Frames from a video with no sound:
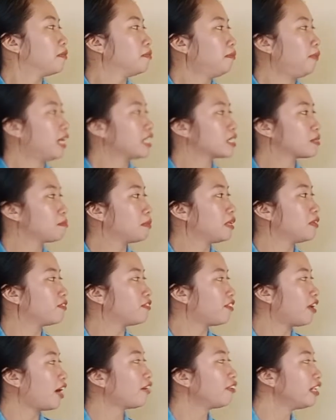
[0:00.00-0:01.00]
must be
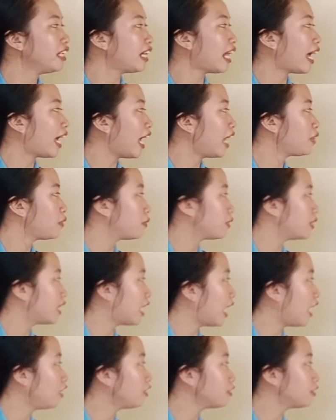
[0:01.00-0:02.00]
very light
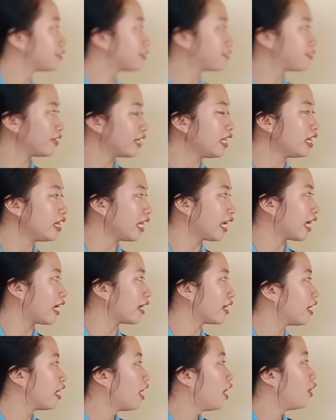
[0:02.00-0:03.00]
without
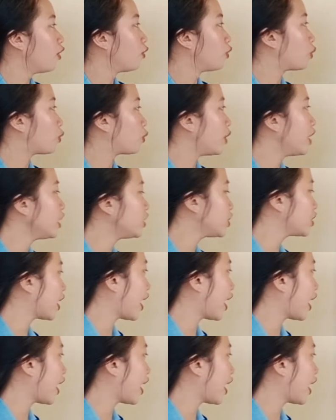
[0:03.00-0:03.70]
filling. Rich